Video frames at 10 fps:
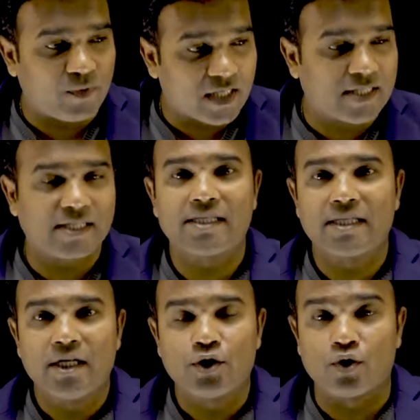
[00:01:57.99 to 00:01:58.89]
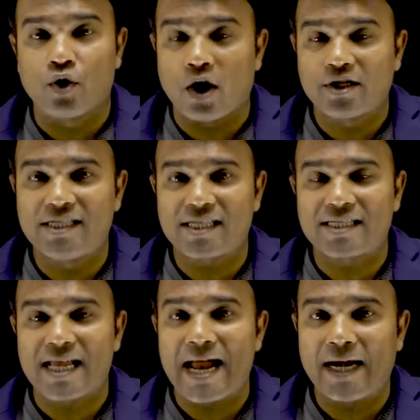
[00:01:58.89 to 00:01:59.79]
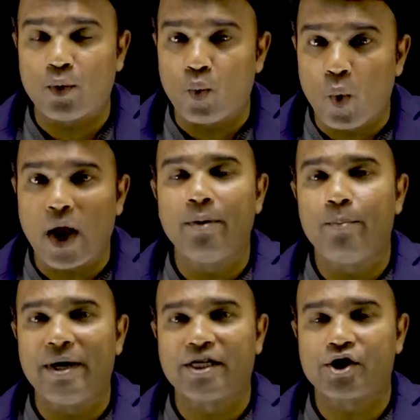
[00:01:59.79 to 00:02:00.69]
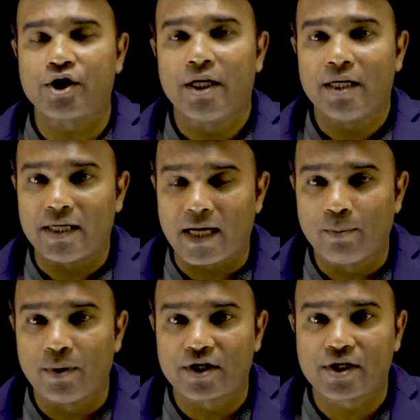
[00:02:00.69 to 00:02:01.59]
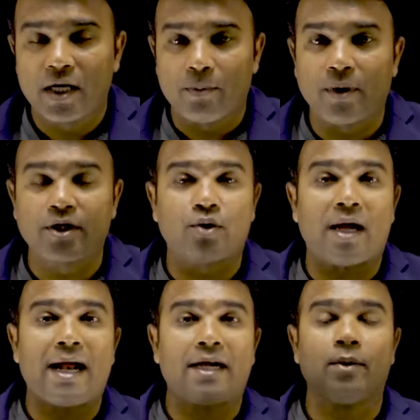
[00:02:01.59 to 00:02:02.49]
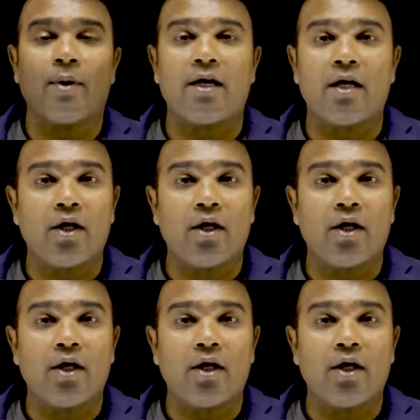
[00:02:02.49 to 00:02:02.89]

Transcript: this to not just add one bit numbers, but to add even